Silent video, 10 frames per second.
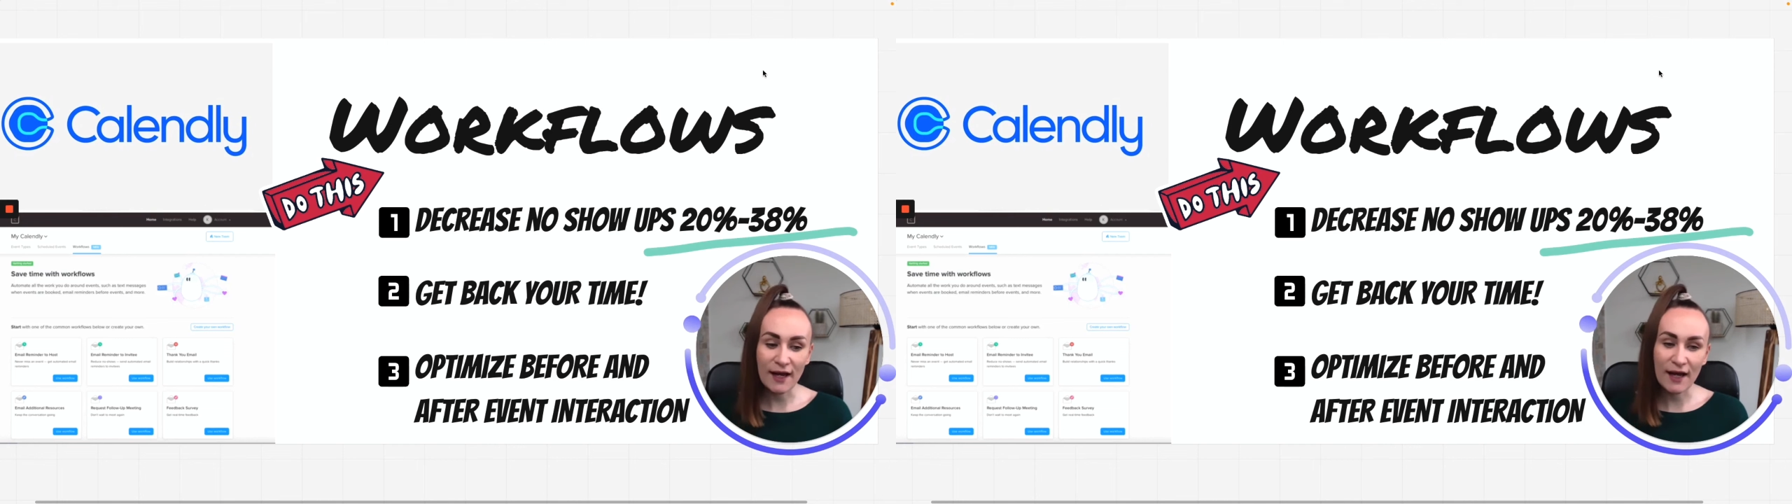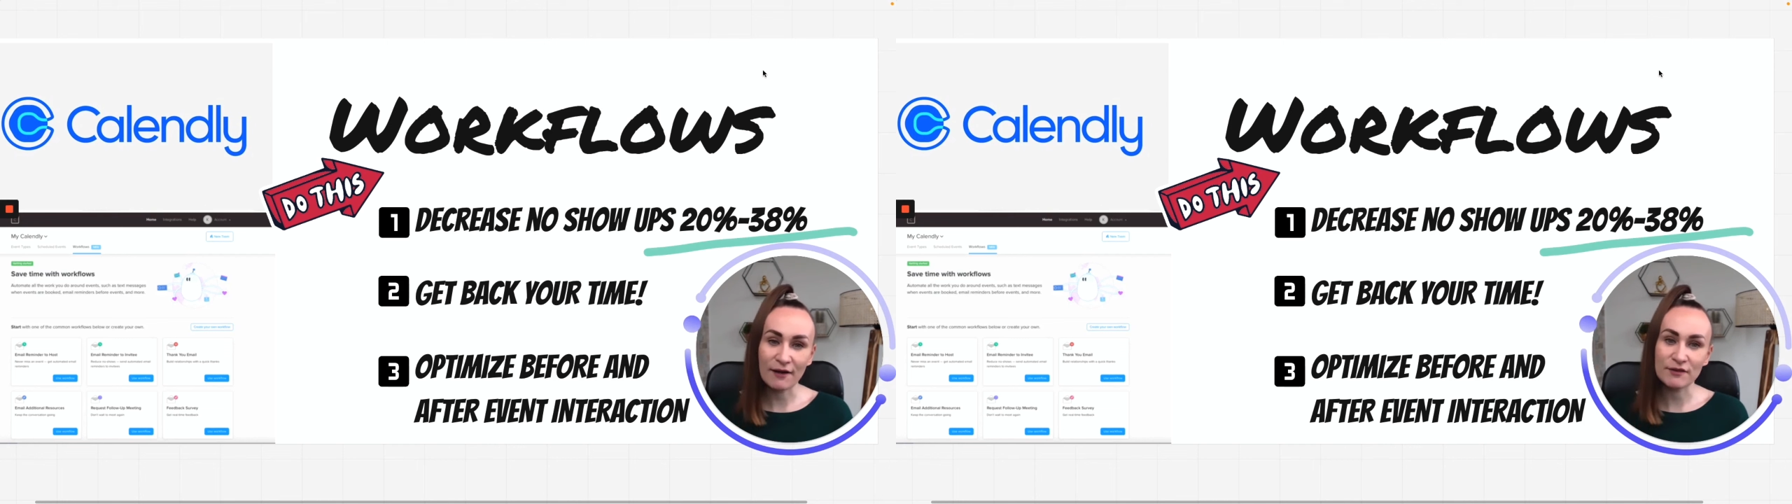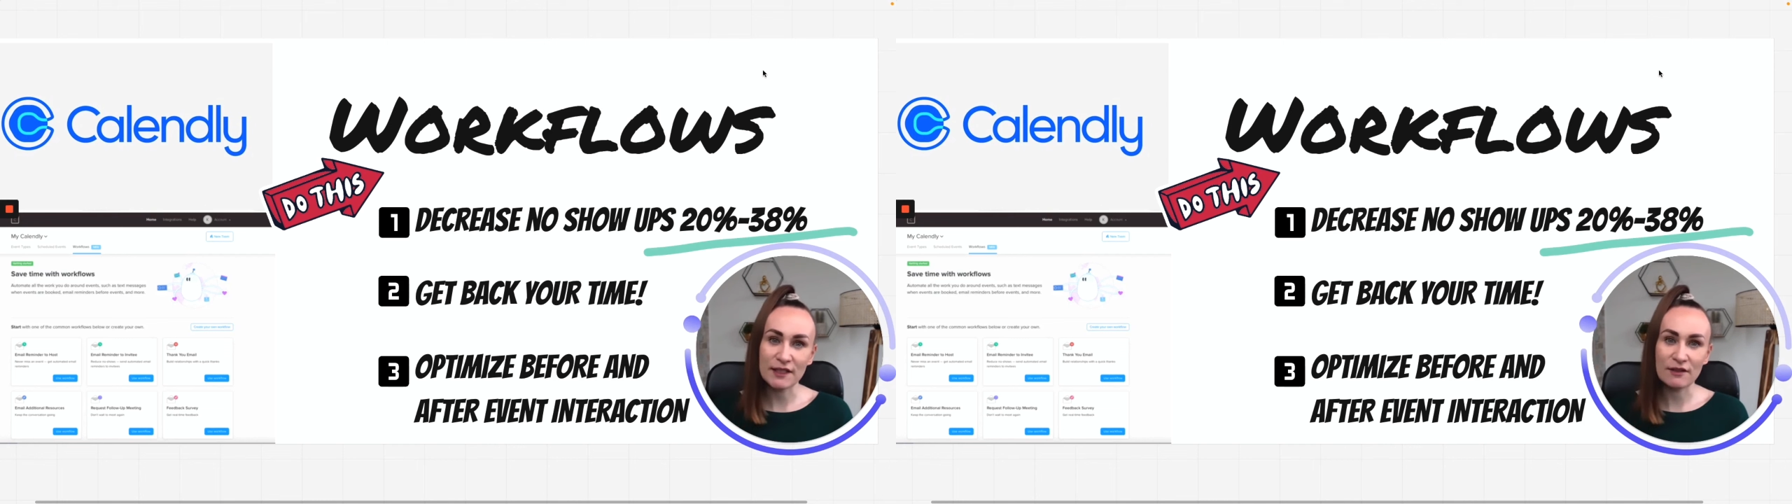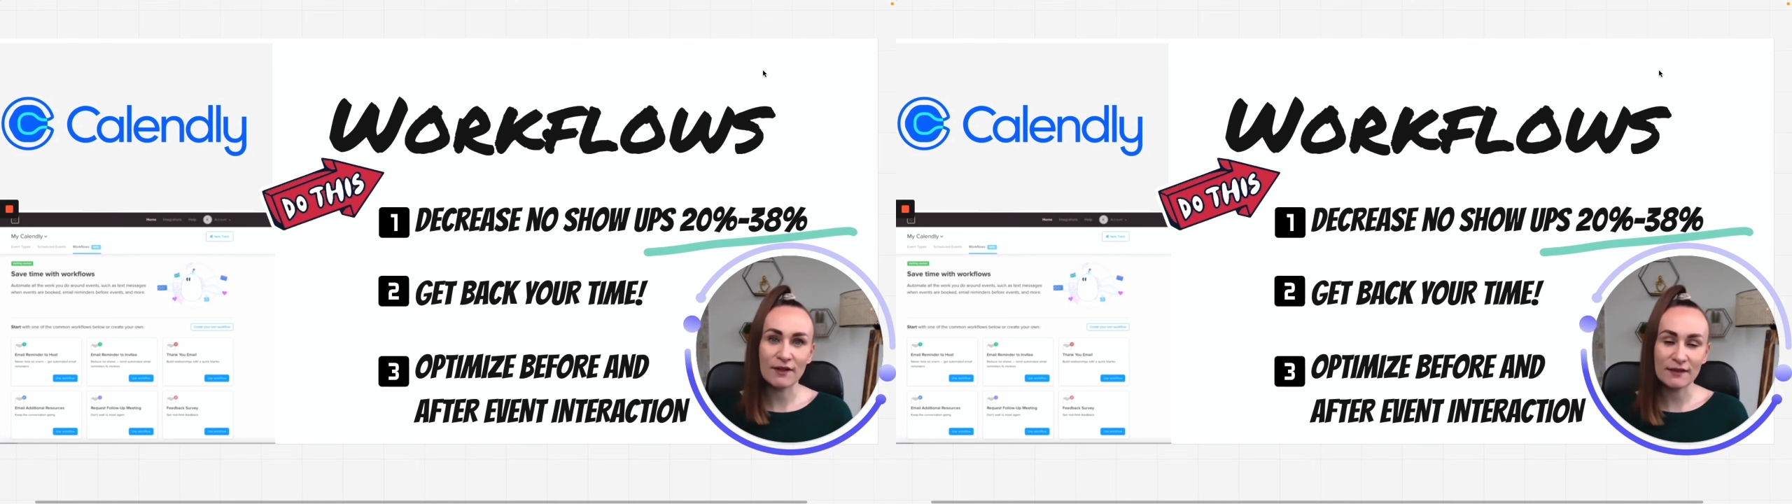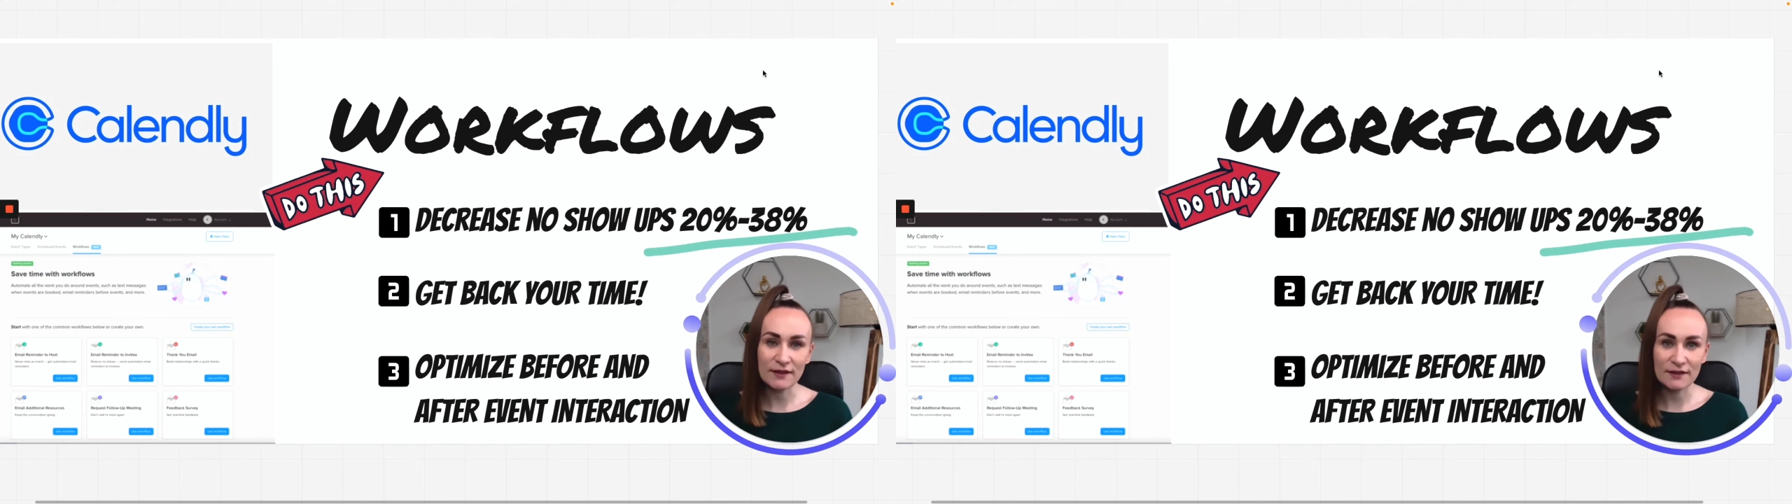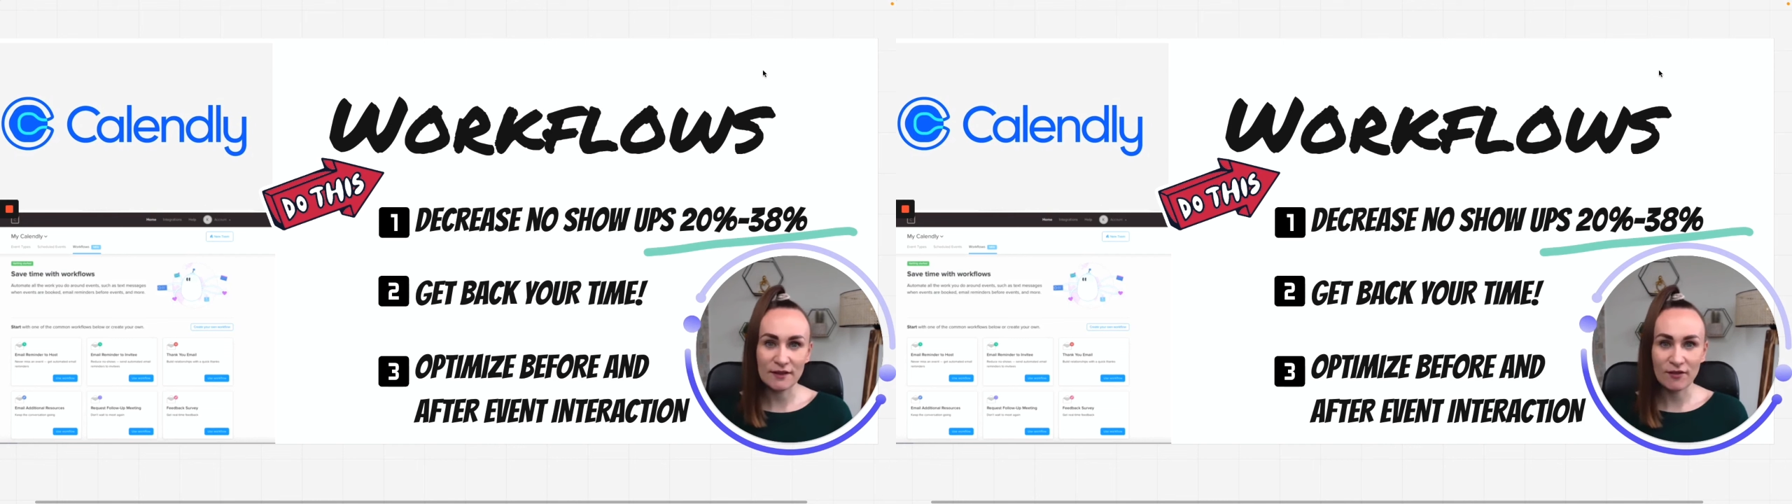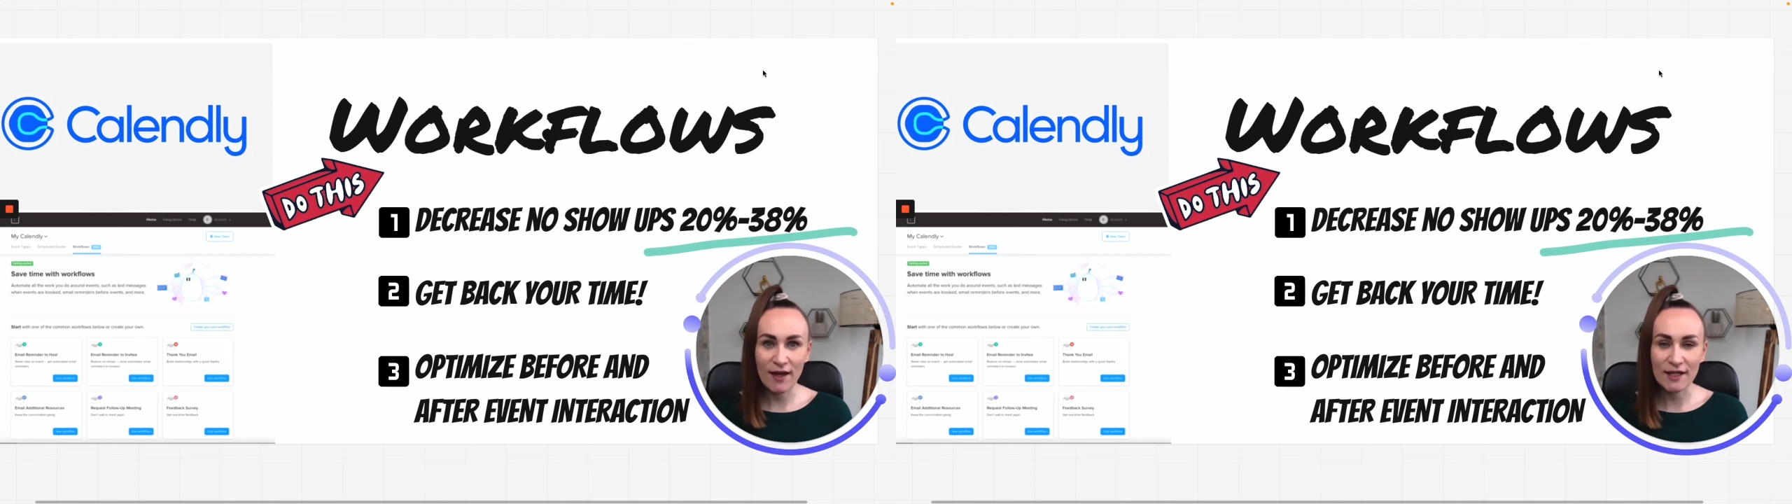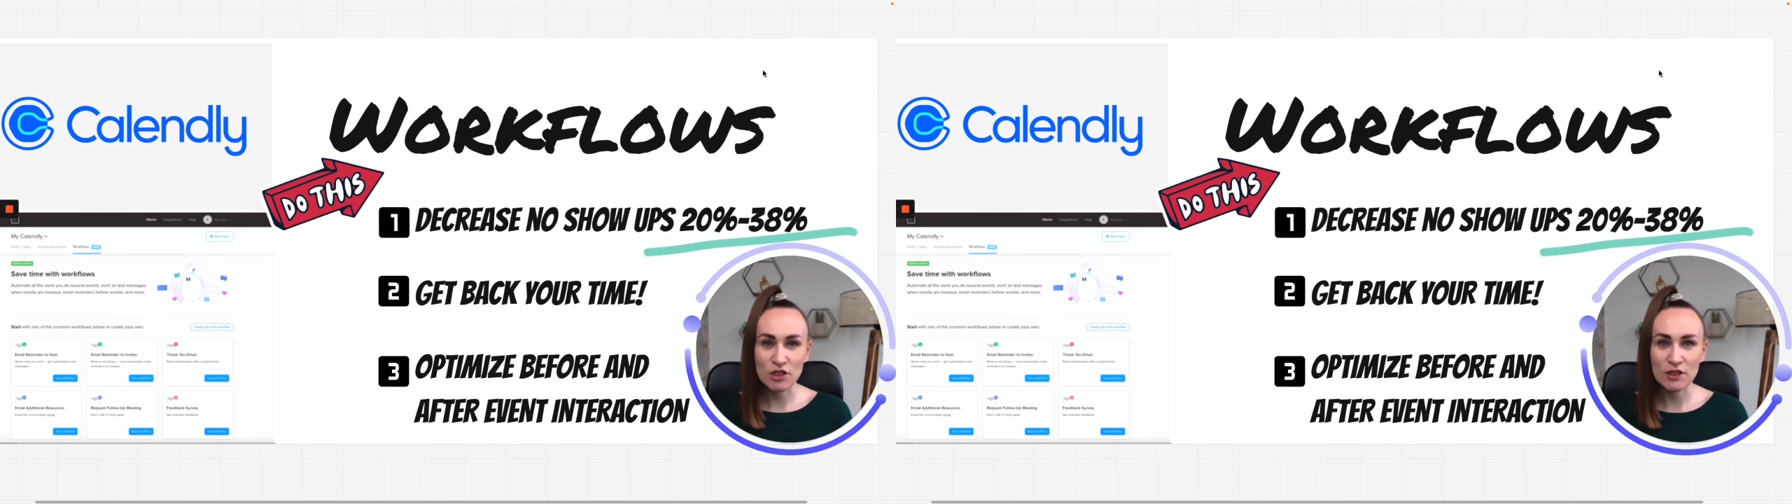after event
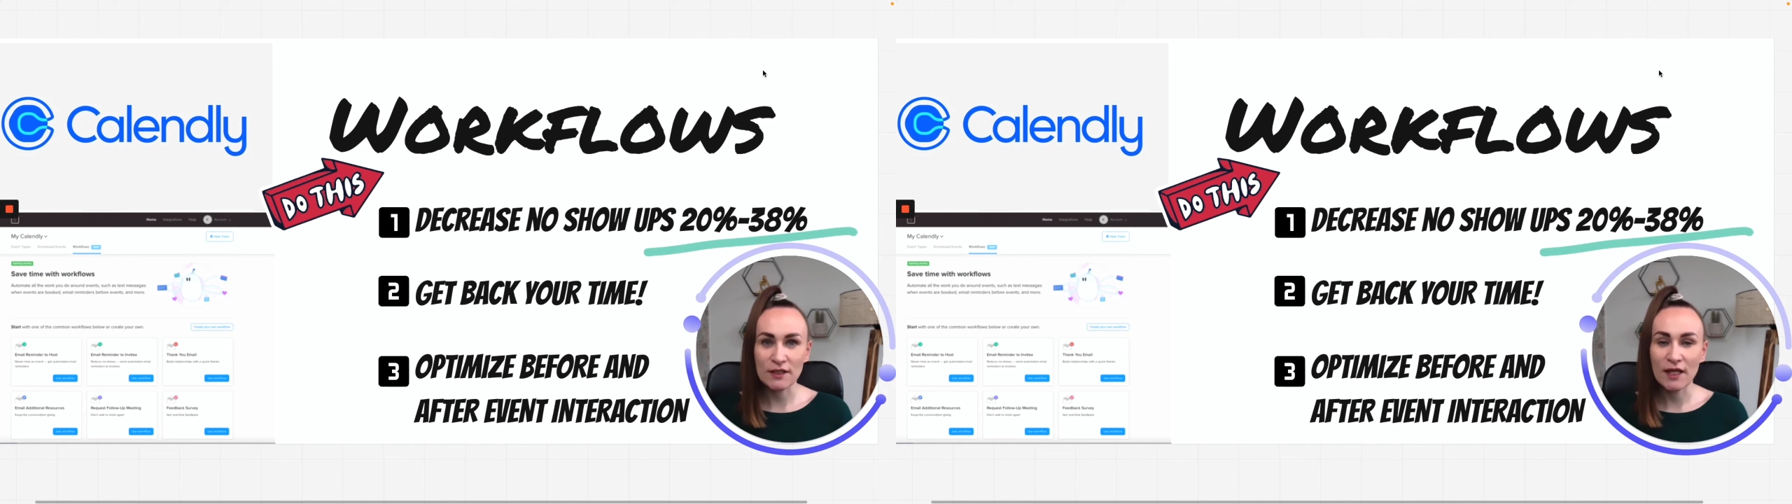interaction.